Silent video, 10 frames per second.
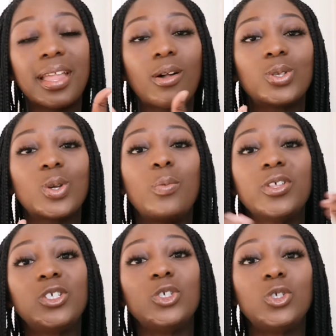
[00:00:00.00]
and I also hope
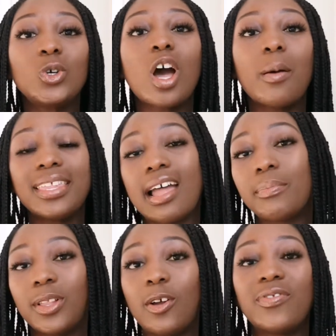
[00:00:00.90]
that you do comment
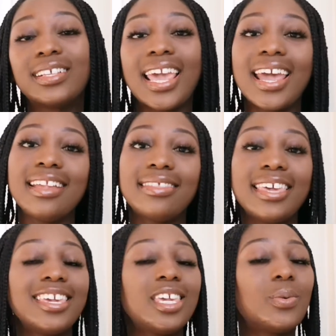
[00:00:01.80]
down below if there's
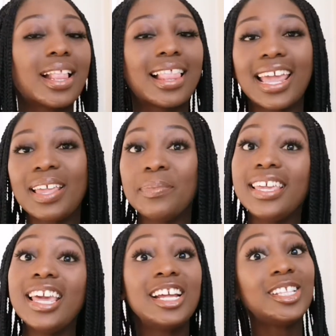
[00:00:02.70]
anything you would like
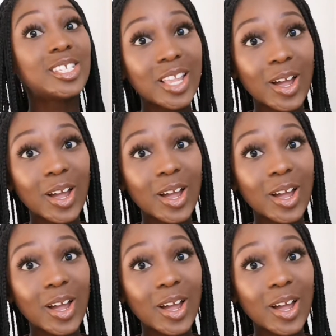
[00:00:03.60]
me to